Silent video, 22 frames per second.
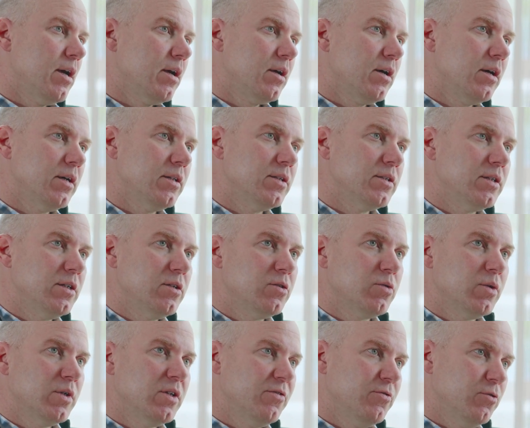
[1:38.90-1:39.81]
guidance in
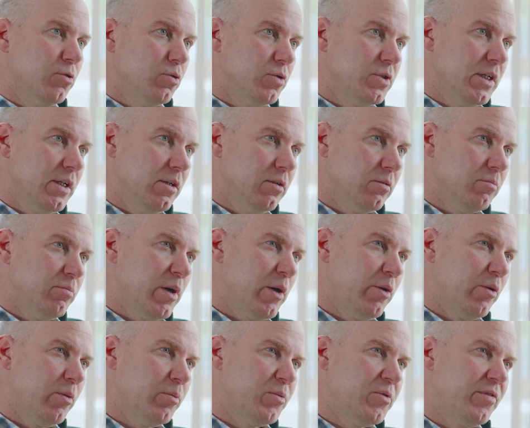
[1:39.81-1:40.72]
2014 on
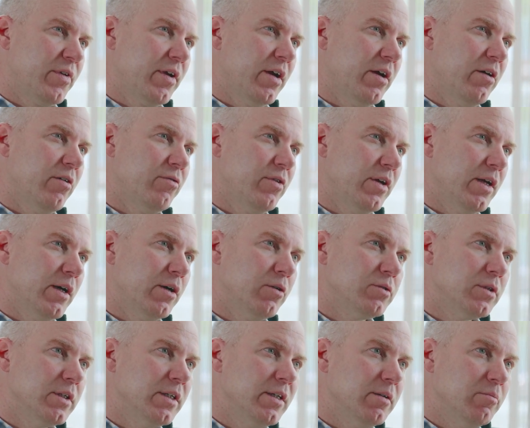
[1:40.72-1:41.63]
perioperative care of the elderly,